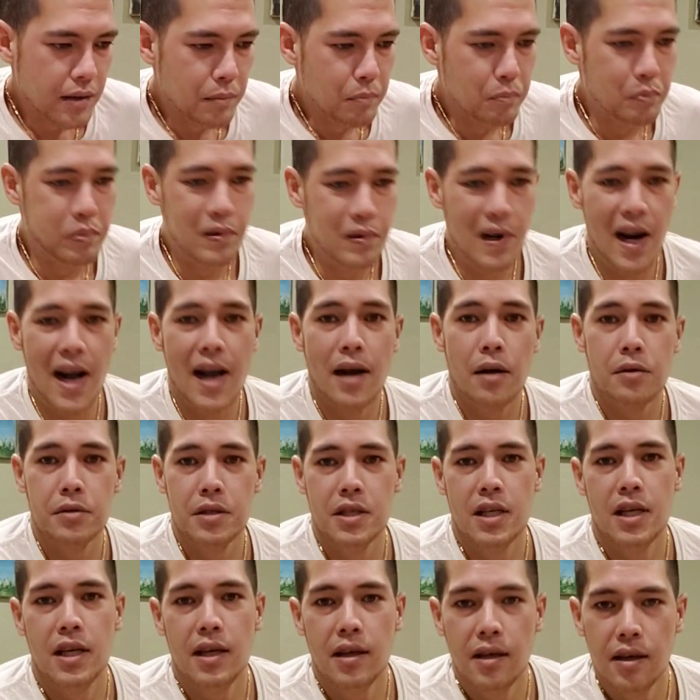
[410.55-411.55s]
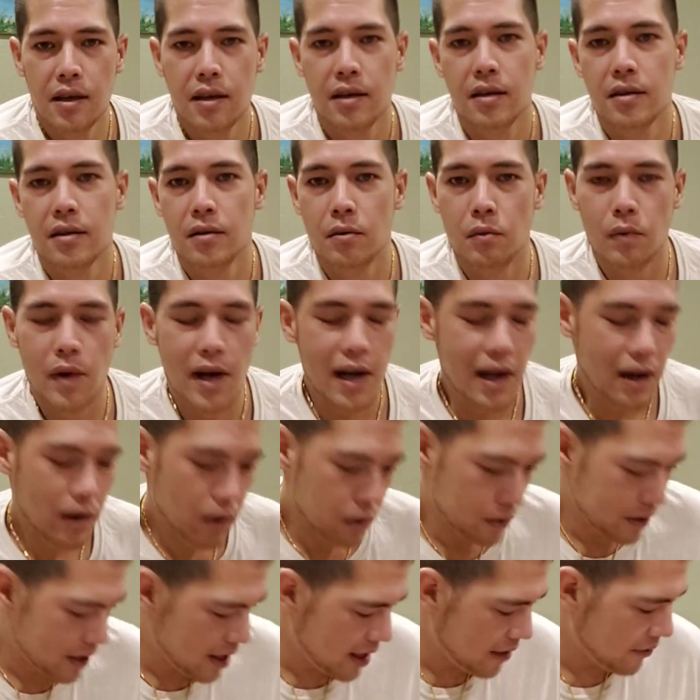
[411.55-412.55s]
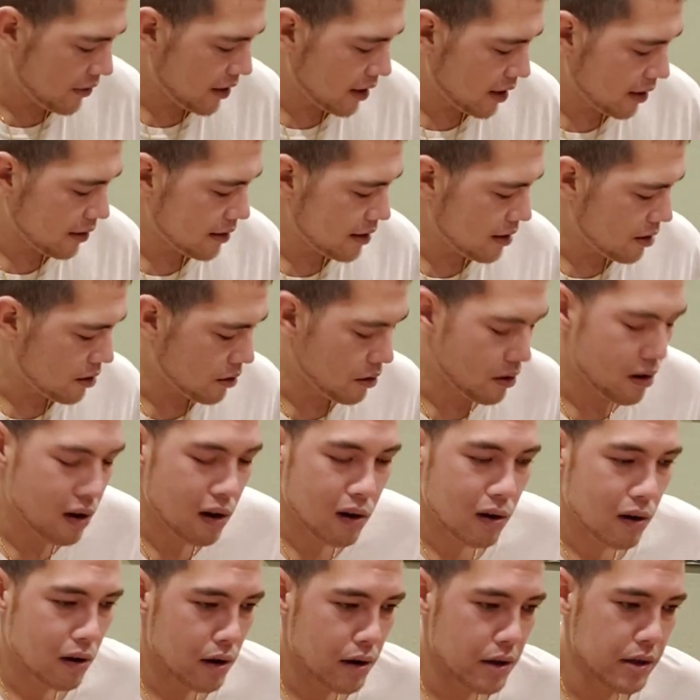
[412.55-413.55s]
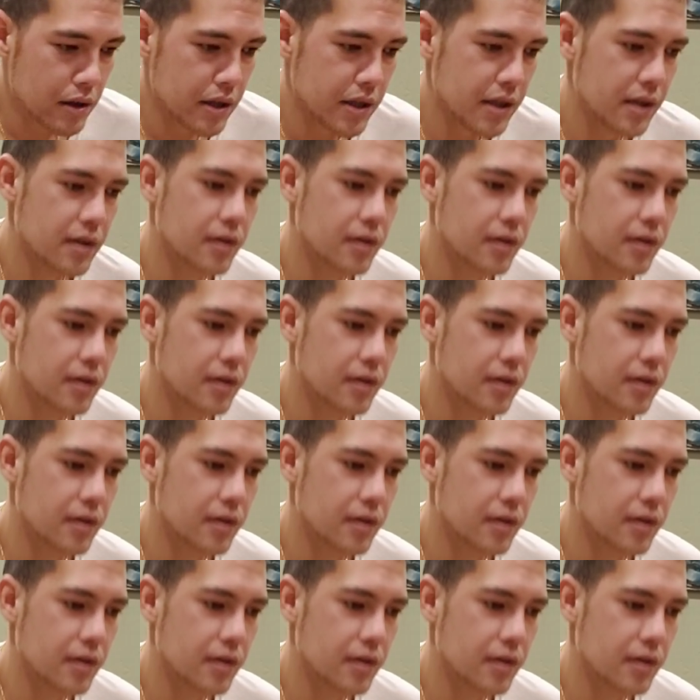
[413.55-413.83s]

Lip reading: browsing while leaving their cart